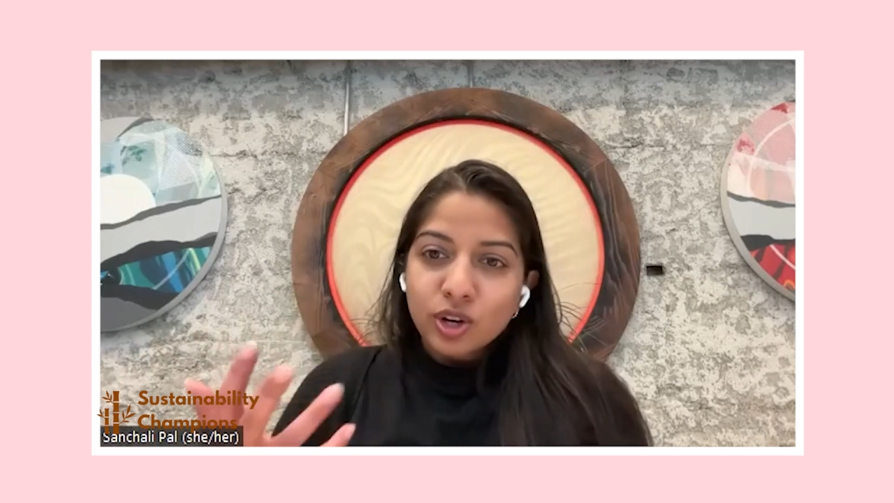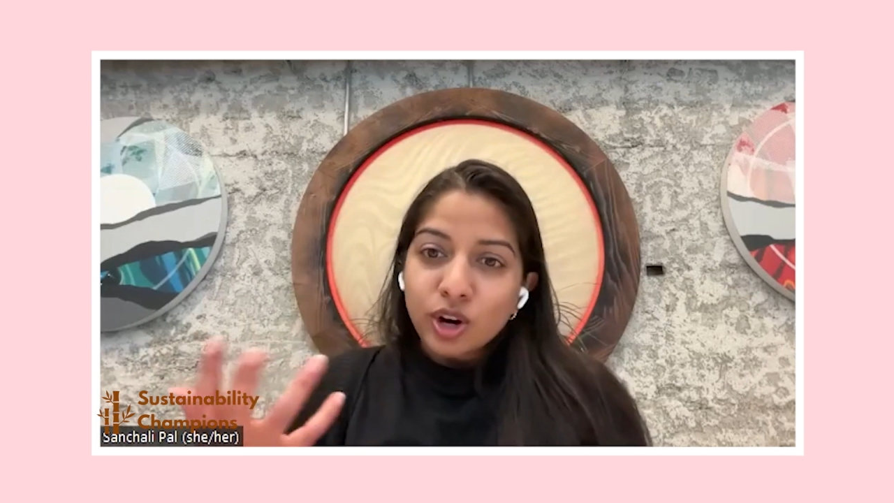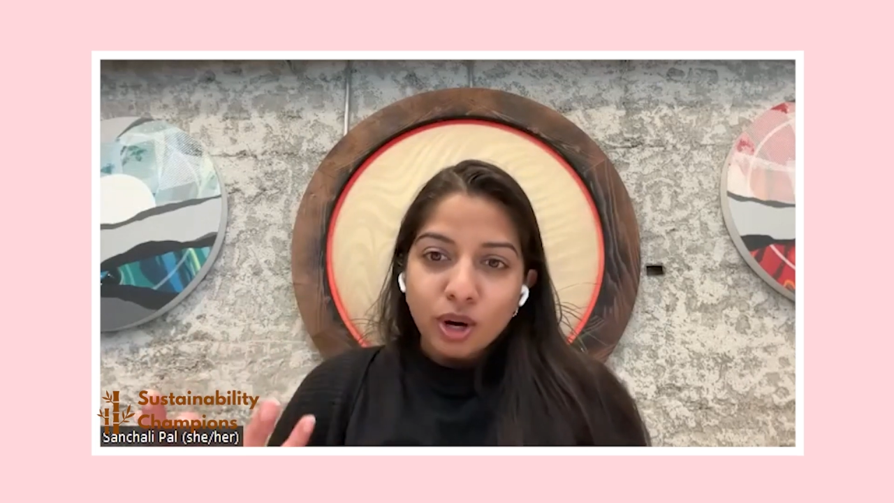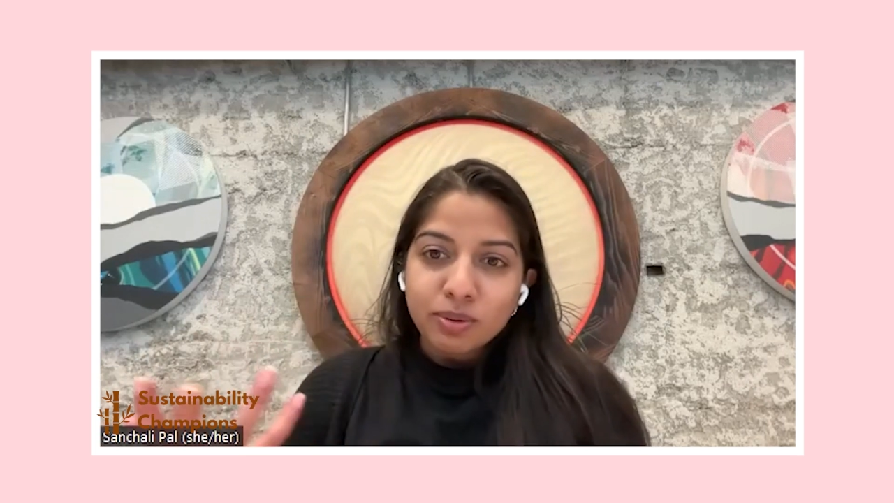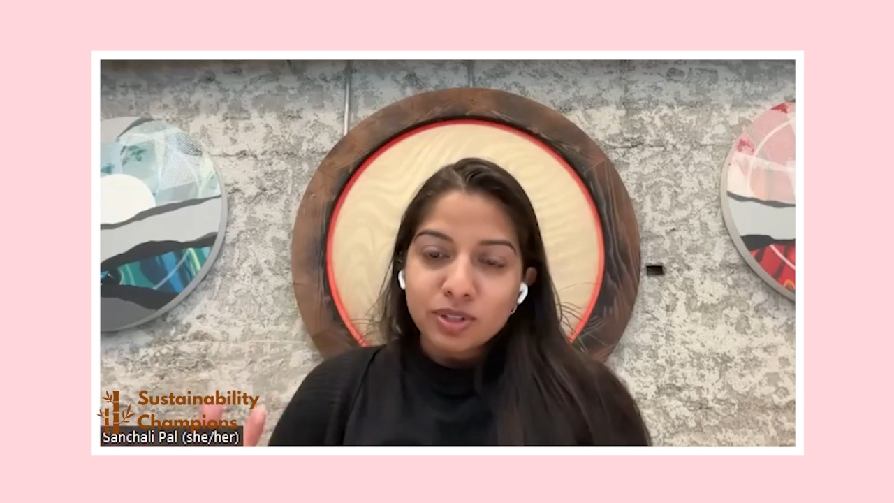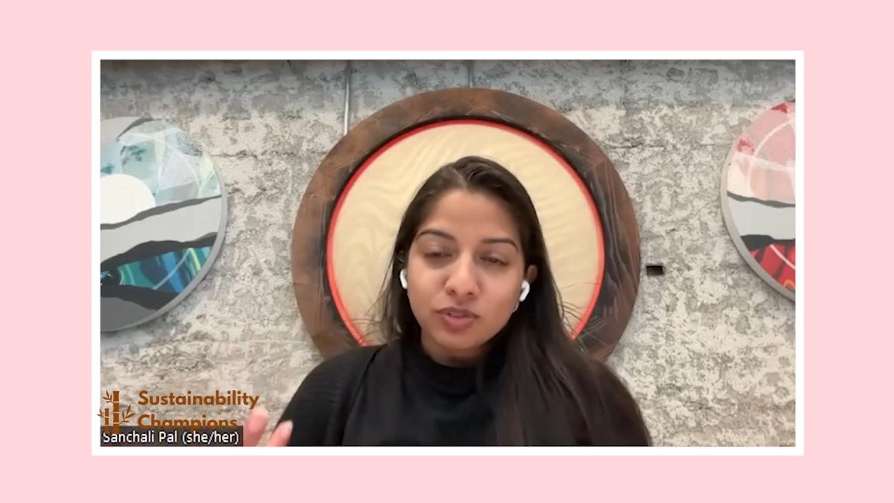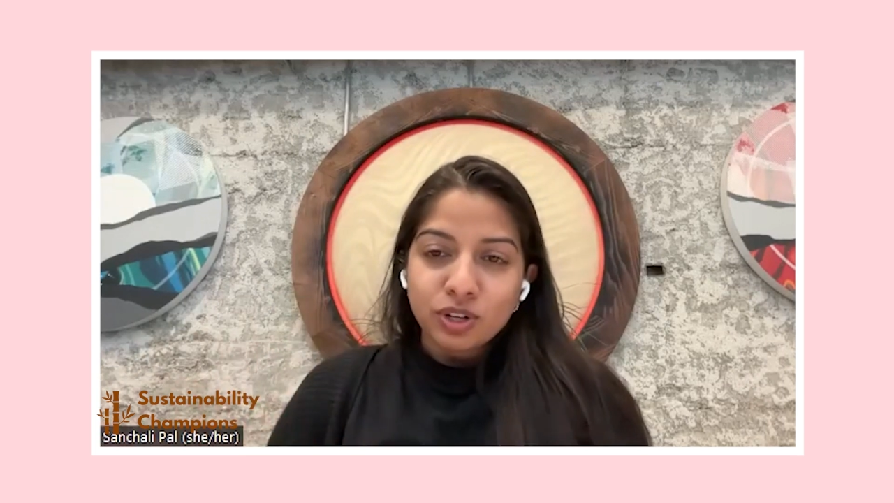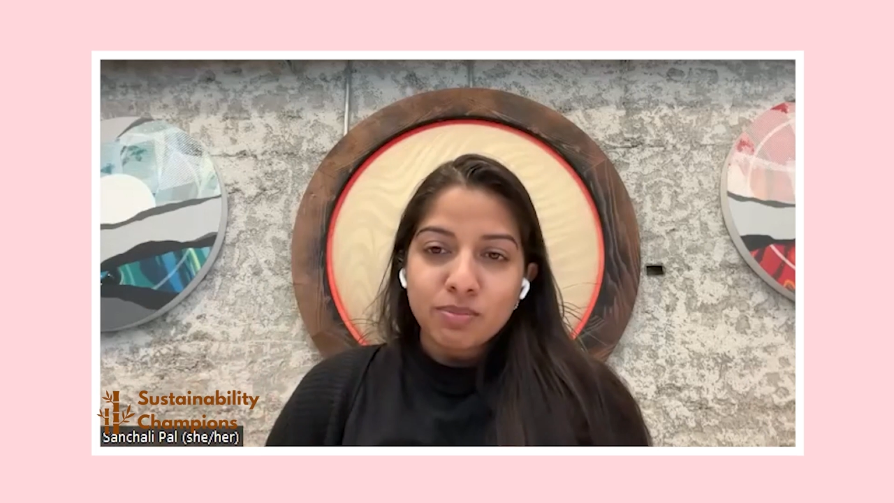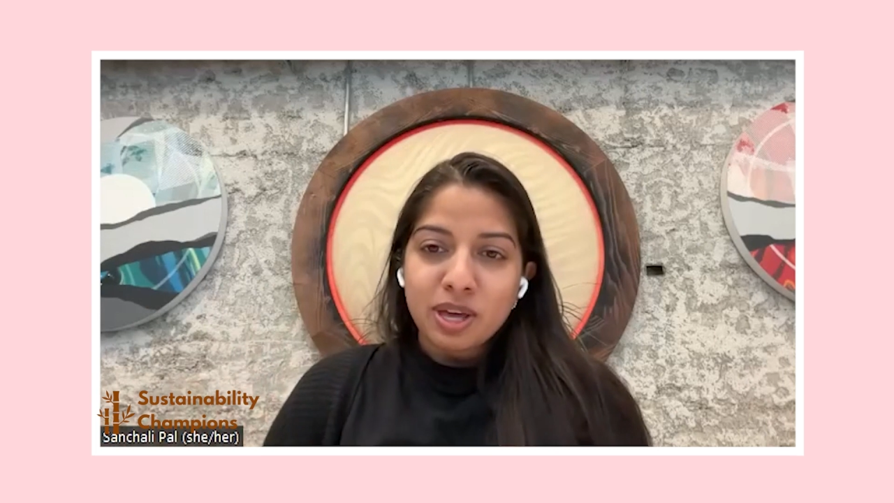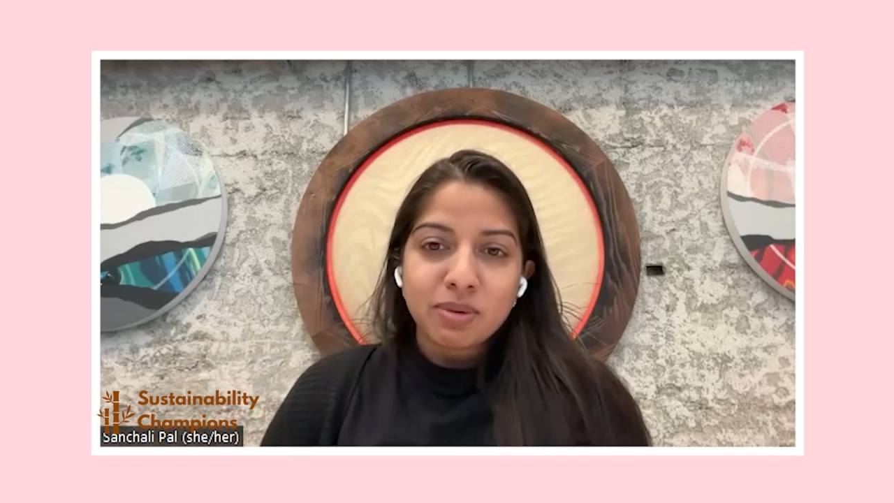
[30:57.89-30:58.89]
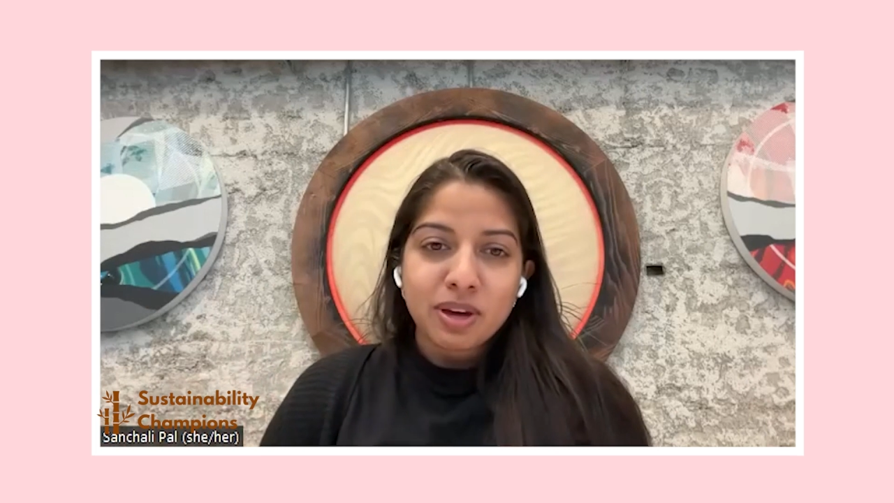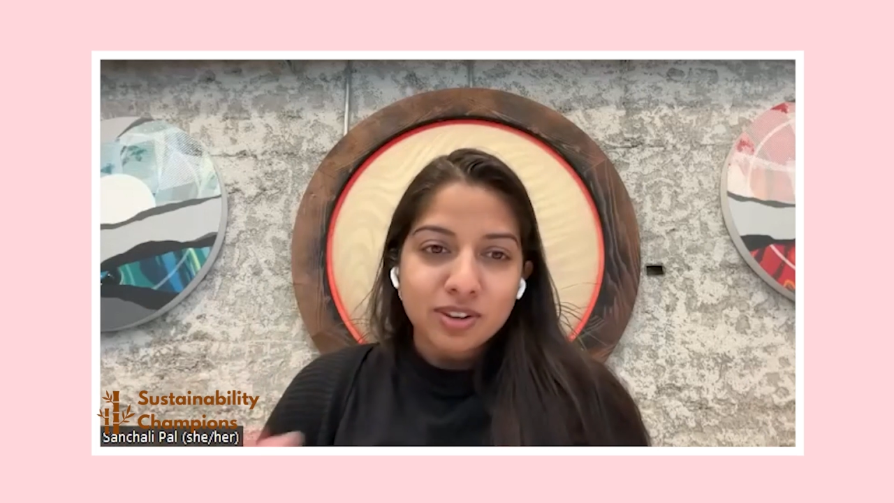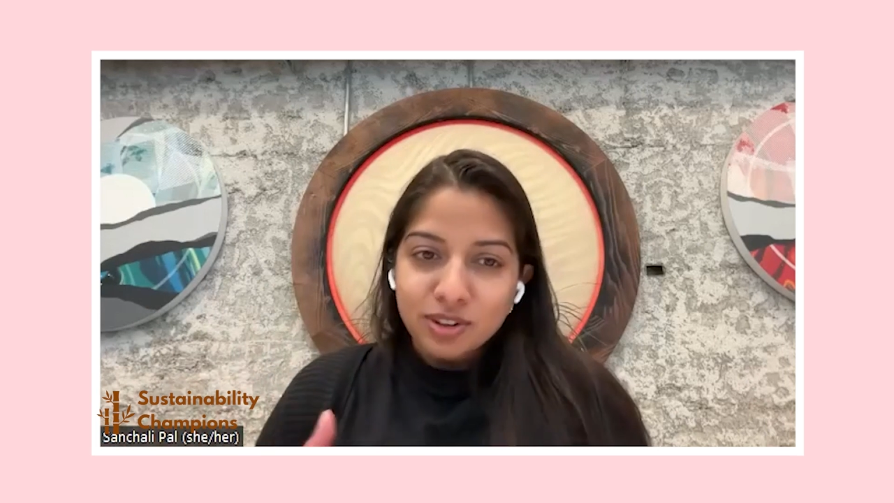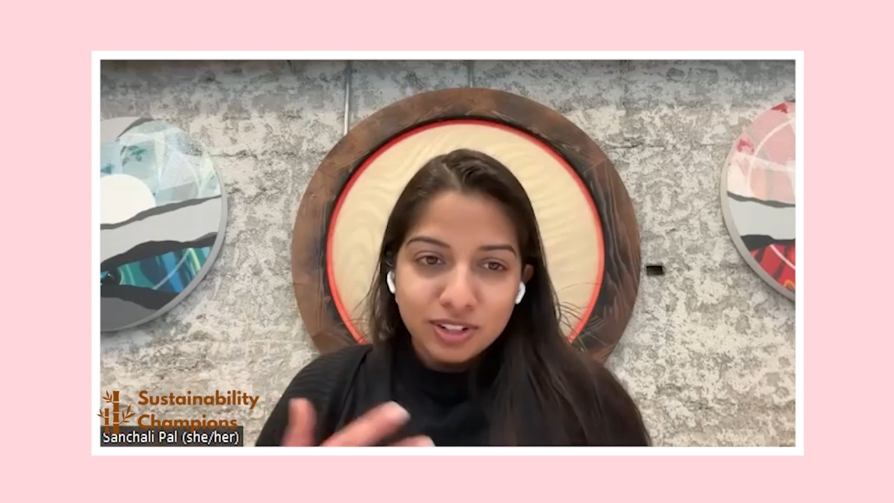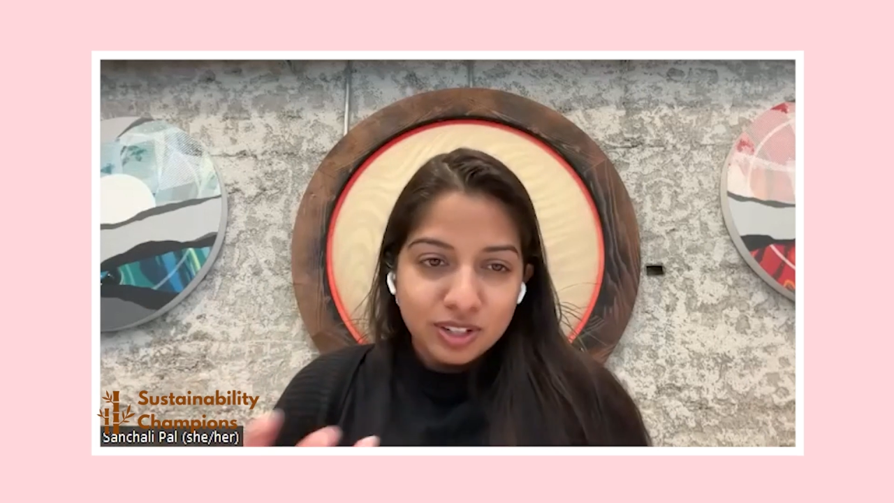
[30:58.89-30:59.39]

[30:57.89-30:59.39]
carbon is very mathematical.